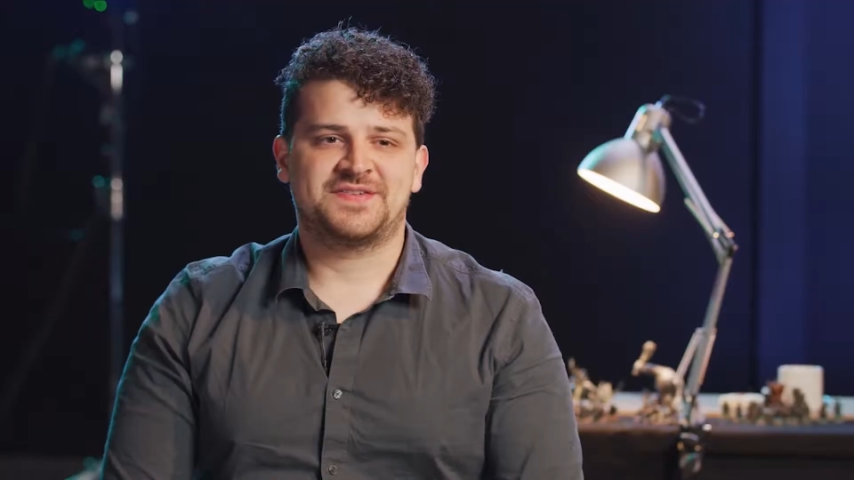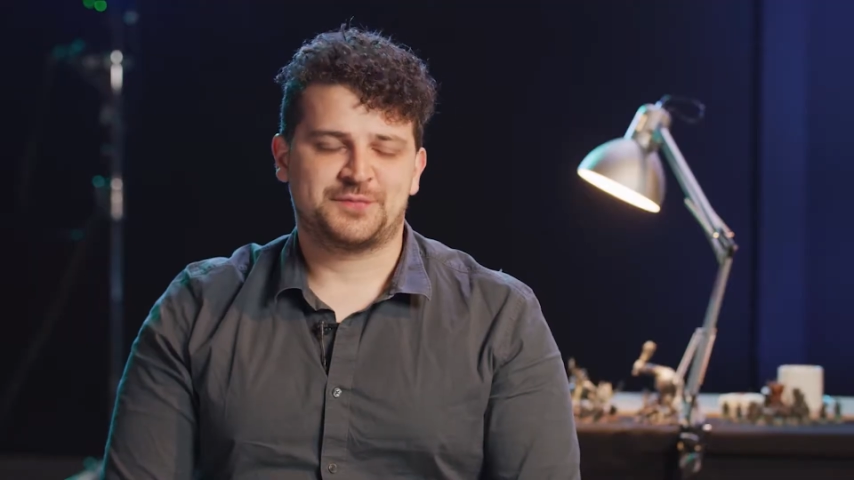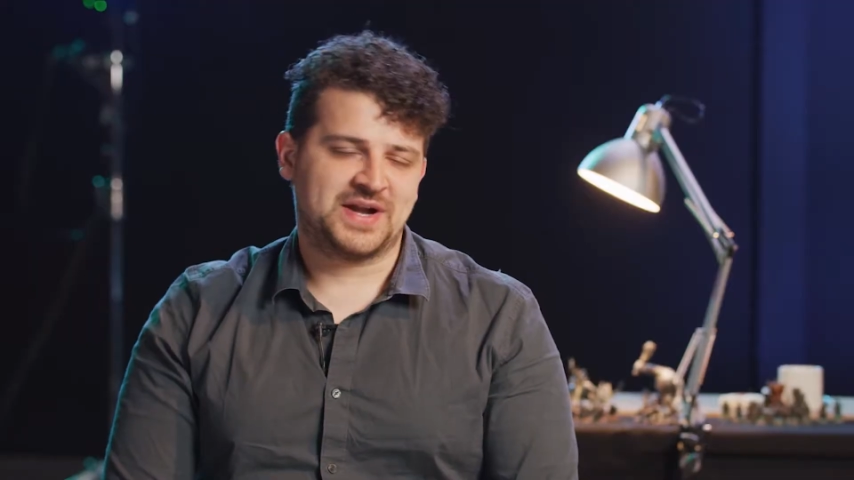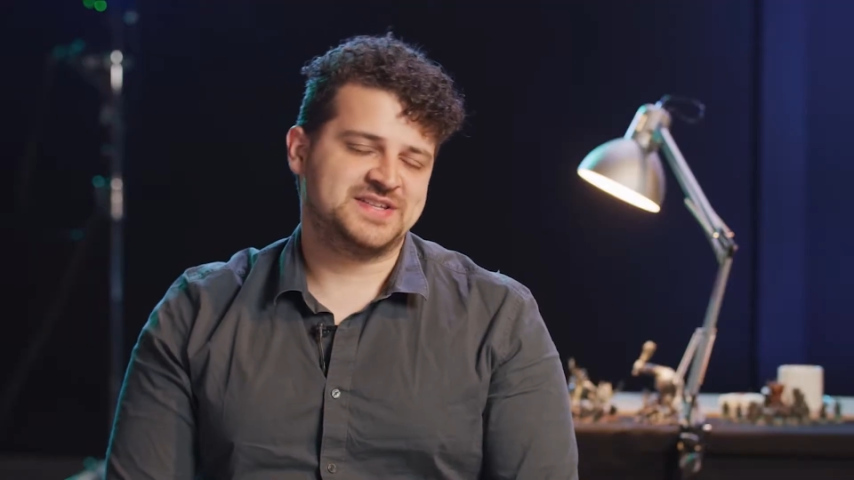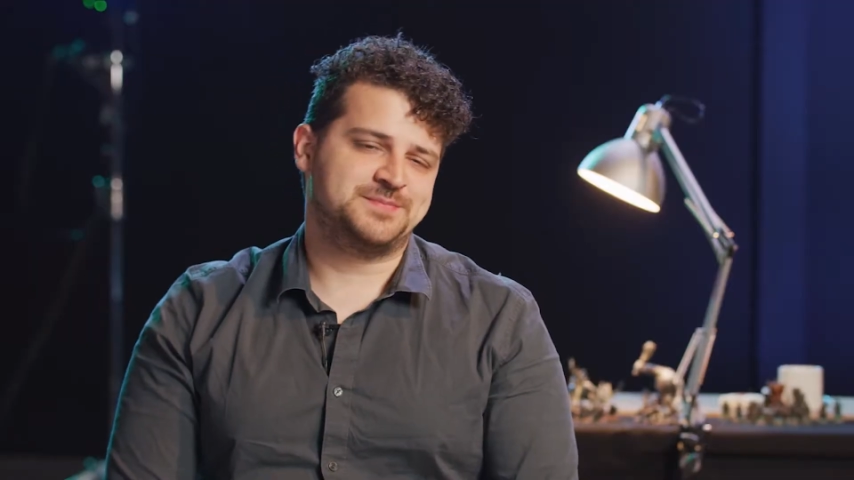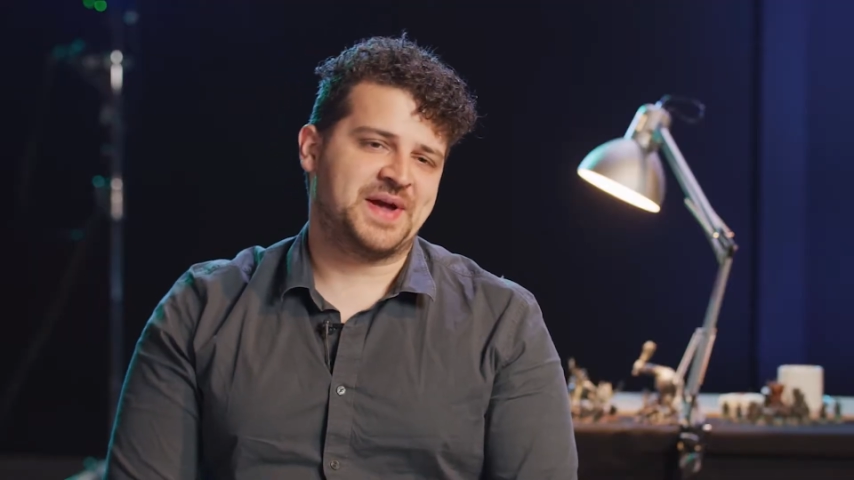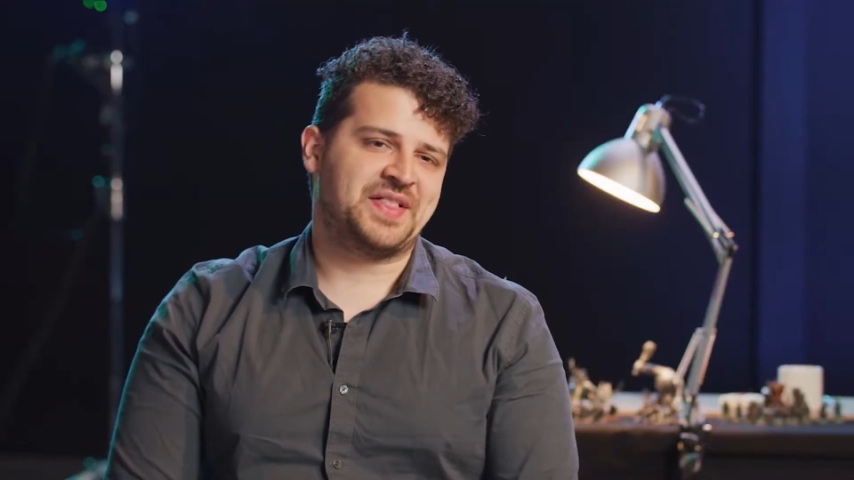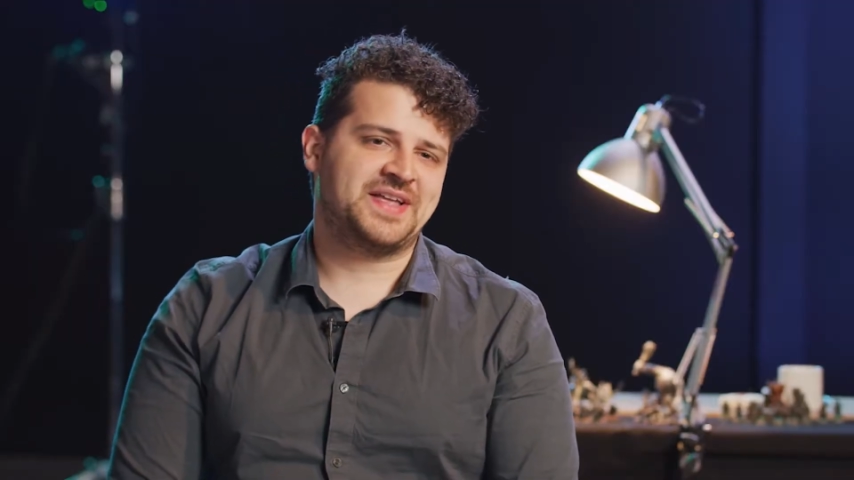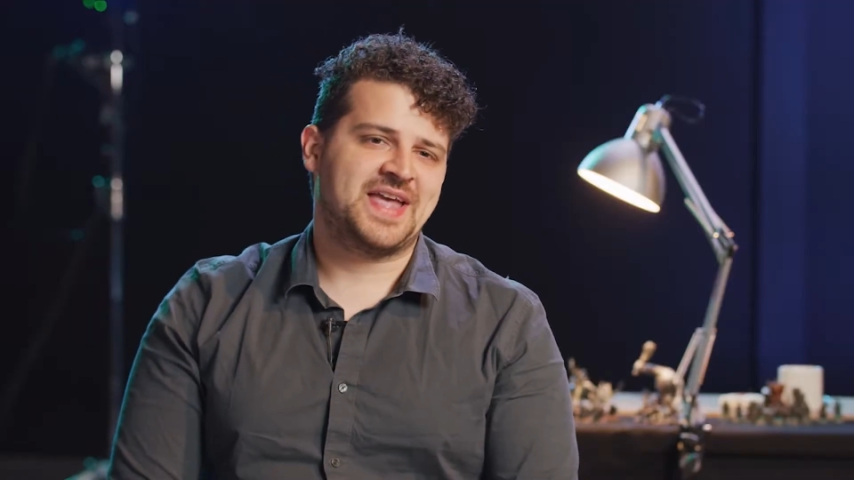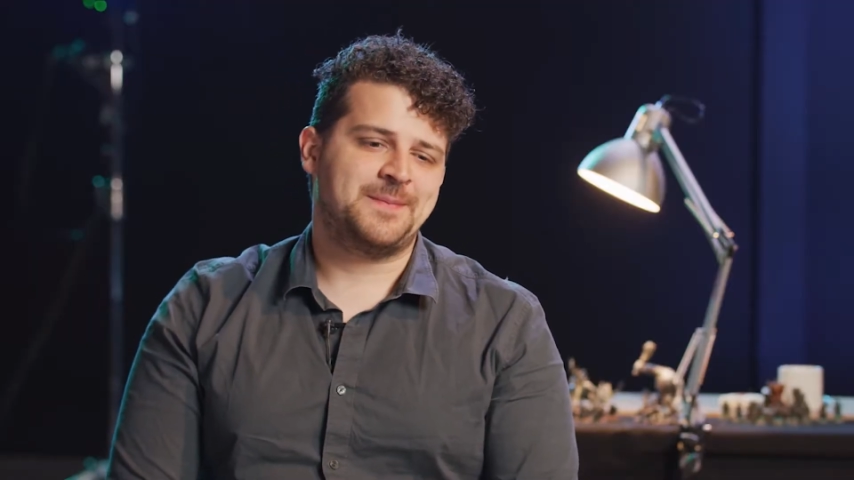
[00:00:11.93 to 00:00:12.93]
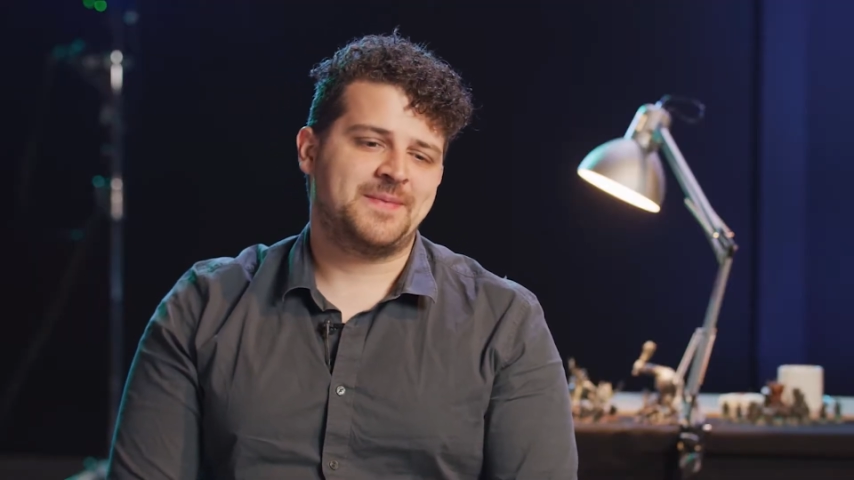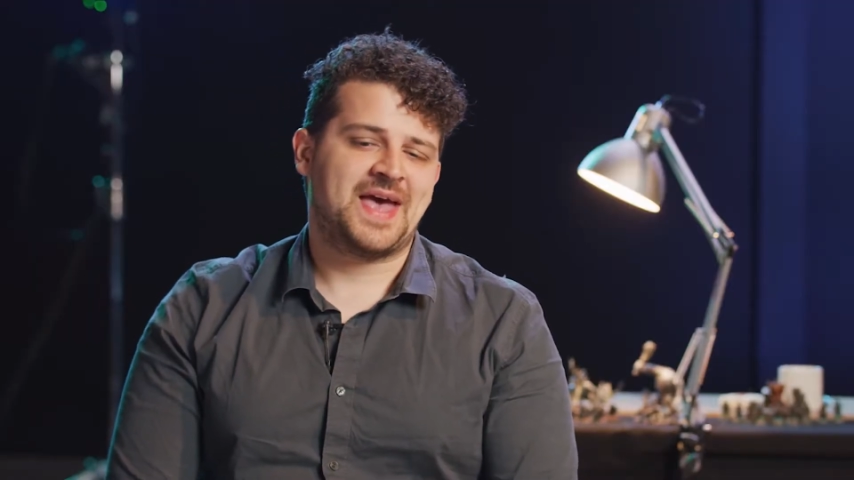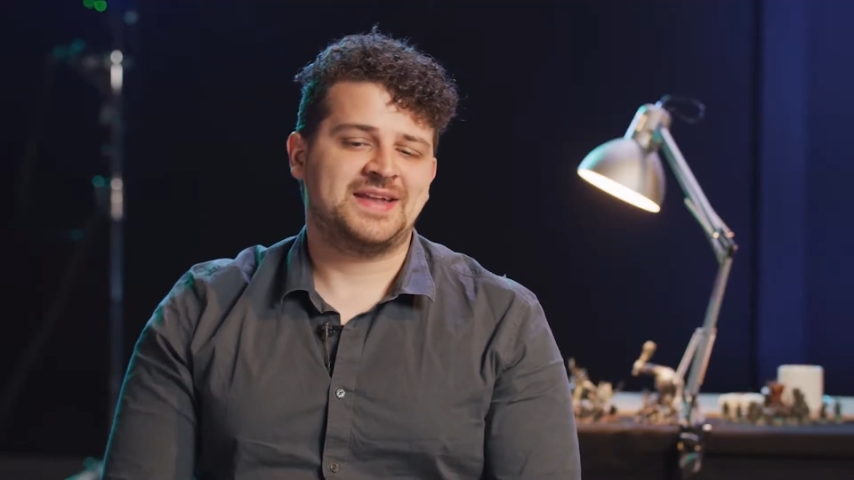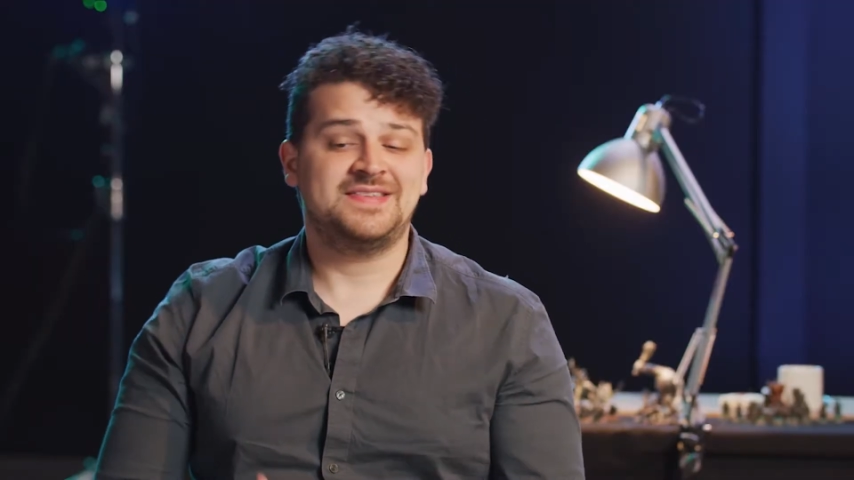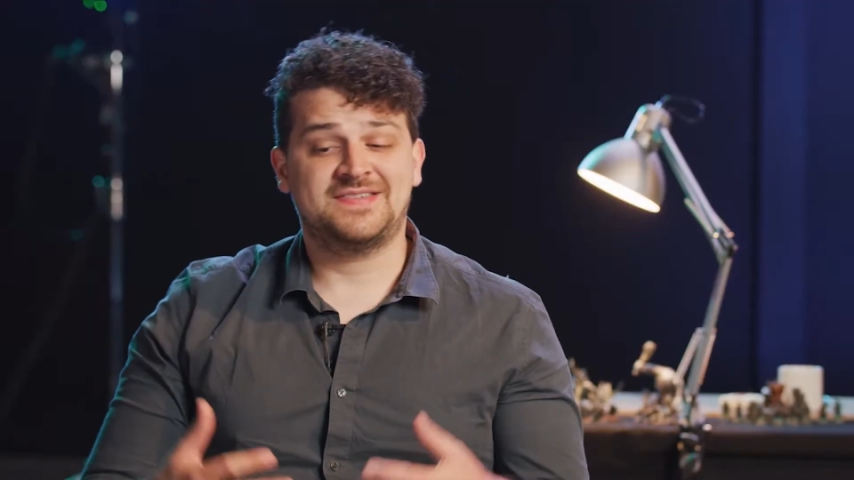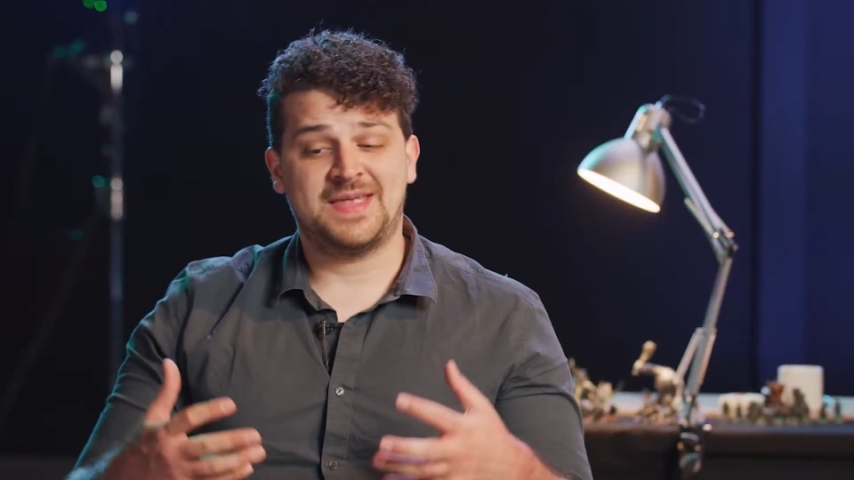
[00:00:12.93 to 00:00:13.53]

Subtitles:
strategy battle game, and it's